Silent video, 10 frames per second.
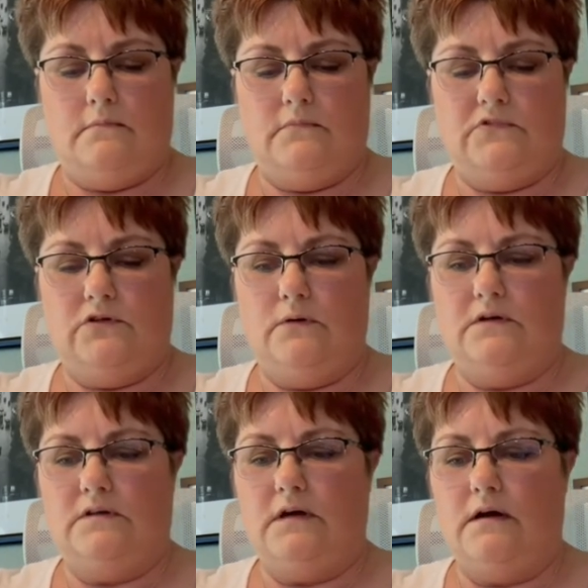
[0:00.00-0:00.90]
2 at
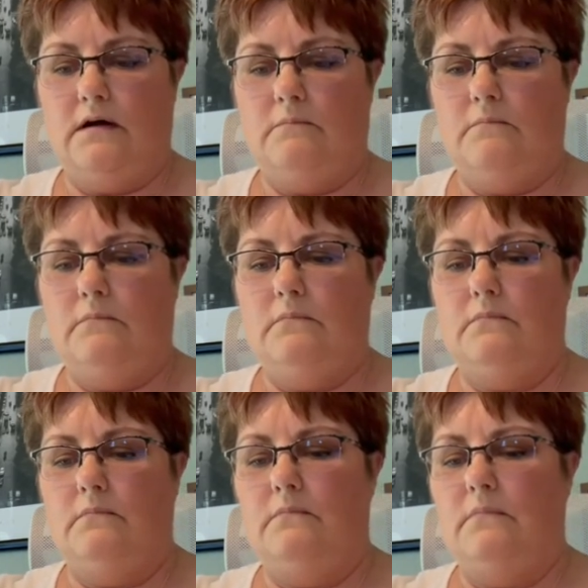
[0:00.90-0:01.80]
a time,
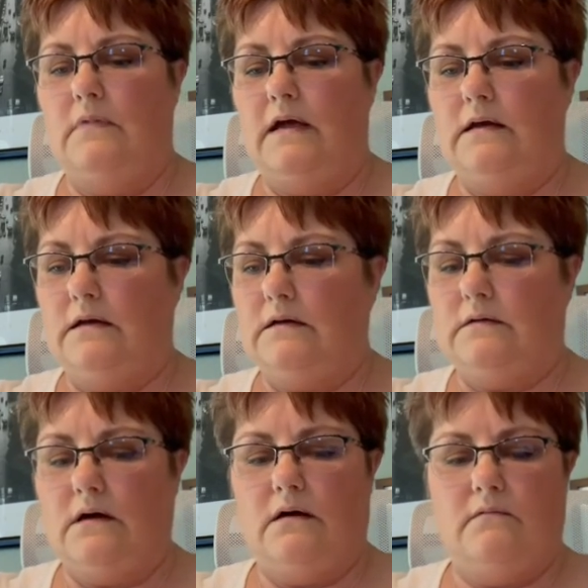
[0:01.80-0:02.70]
8 at a
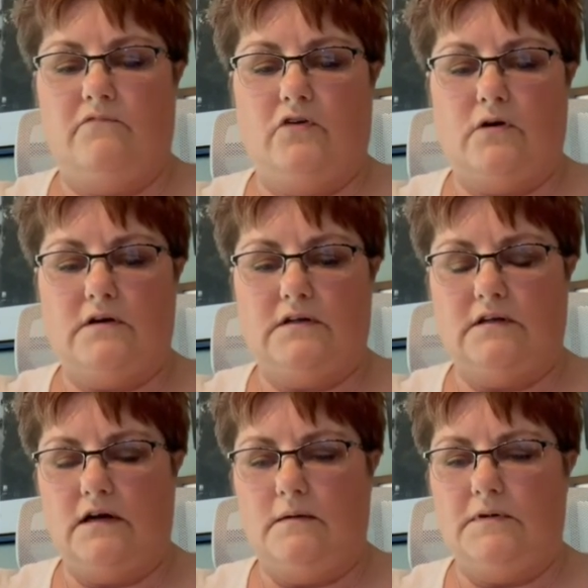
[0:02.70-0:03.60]
time, 4 at a
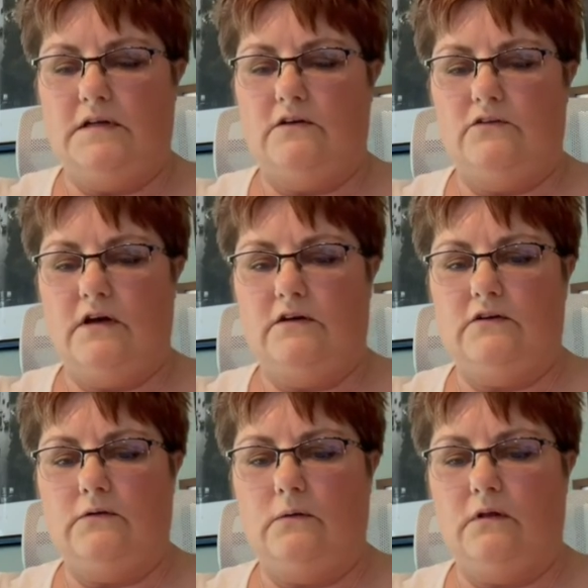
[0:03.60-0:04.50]
time. It tells you how to
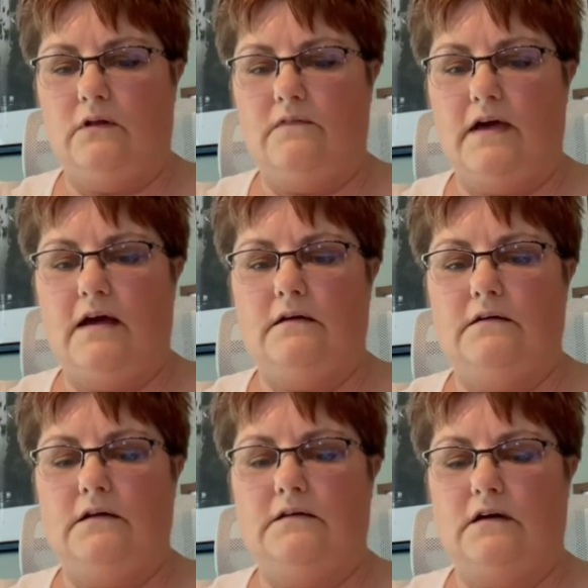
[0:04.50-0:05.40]
do all of that.
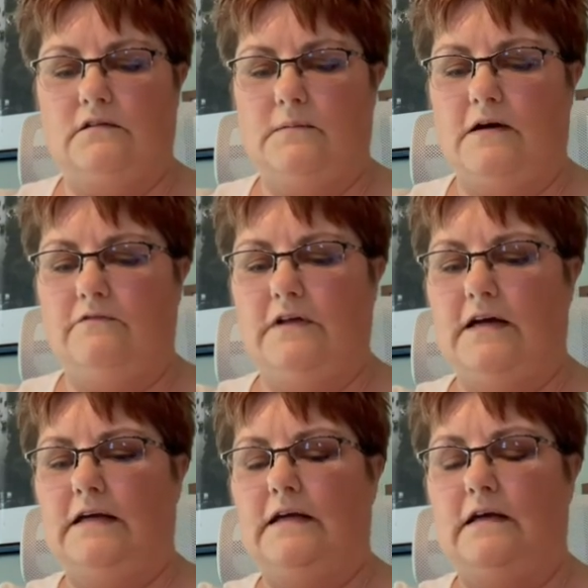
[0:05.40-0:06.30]
It talks about
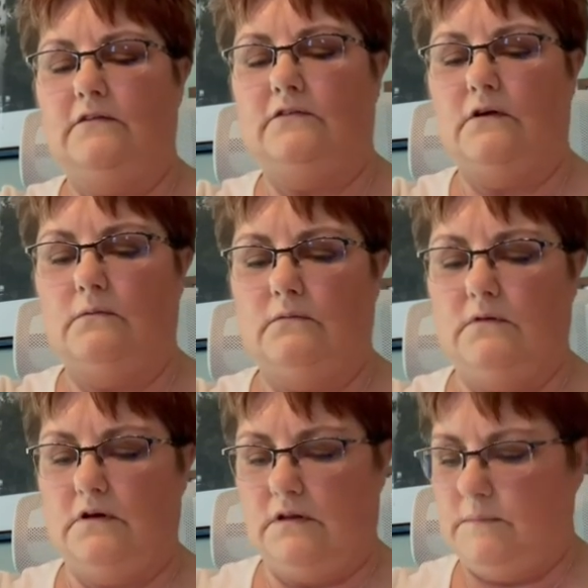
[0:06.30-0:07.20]
flying geese. So
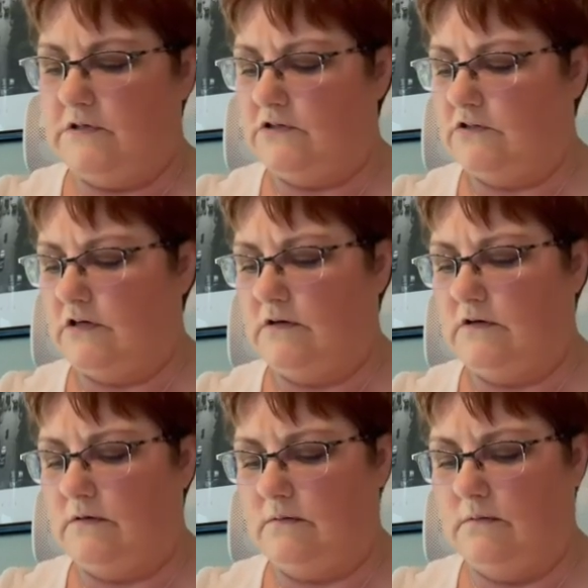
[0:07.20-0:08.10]
here, let me just show
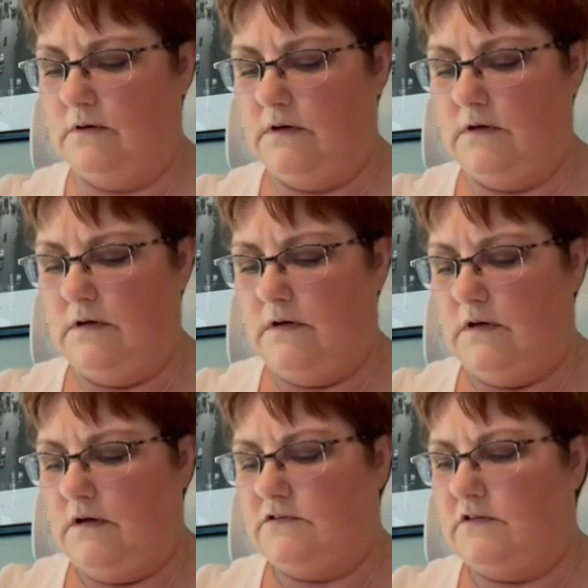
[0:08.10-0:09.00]
you.
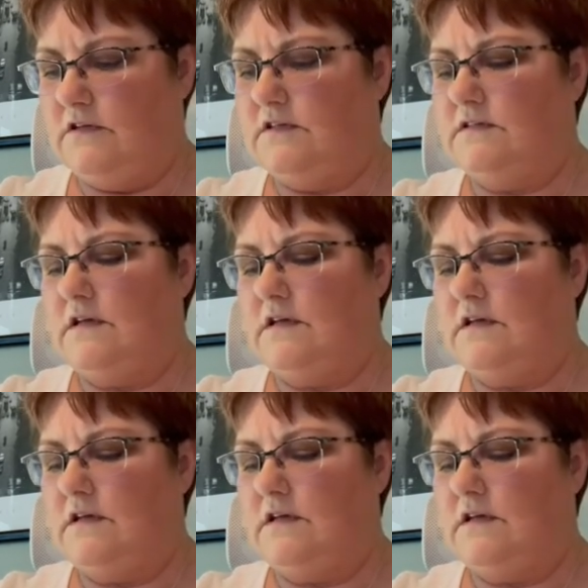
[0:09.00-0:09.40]
So this is a